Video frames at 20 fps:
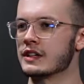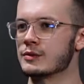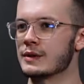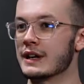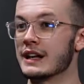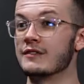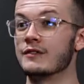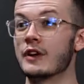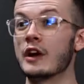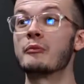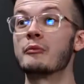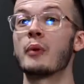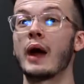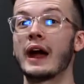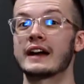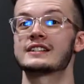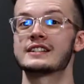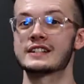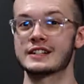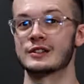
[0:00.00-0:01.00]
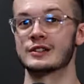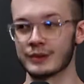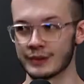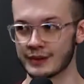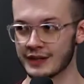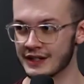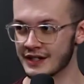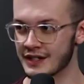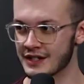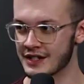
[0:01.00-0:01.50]
We're getting very practical
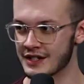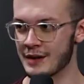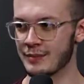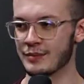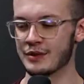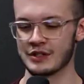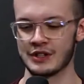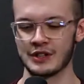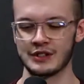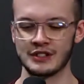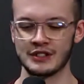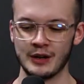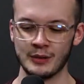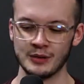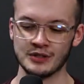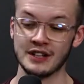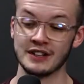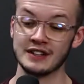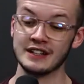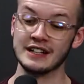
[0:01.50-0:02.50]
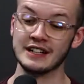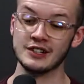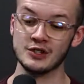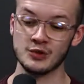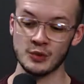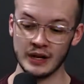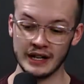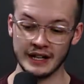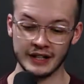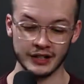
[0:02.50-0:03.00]
in this episode today, which I think is
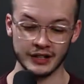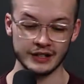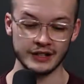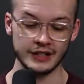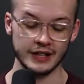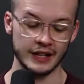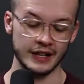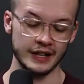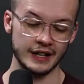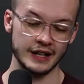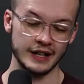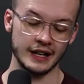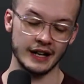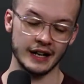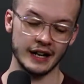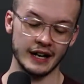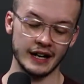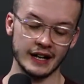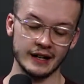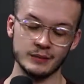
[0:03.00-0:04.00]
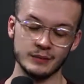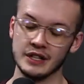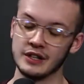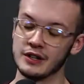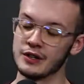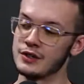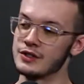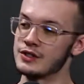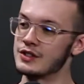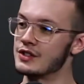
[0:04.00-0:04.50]
really good.
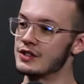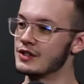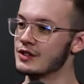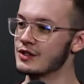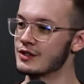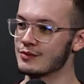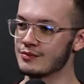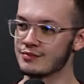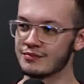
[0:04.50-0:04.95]
Because